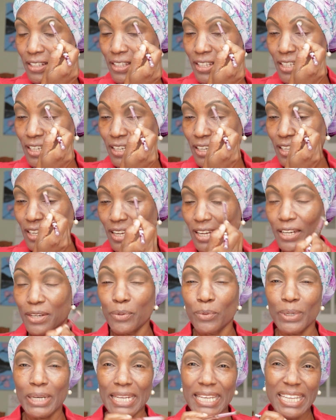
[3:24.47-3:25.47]
the
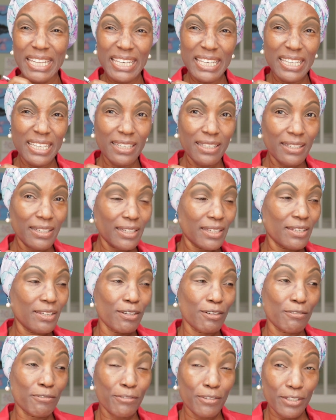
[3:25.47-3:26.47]
lanolin in
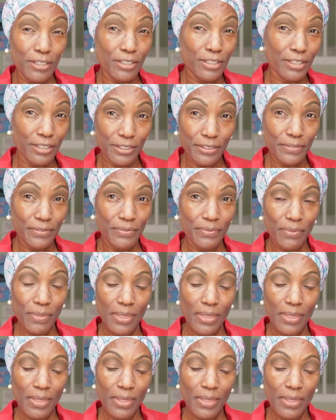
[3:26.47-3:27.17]
your floor,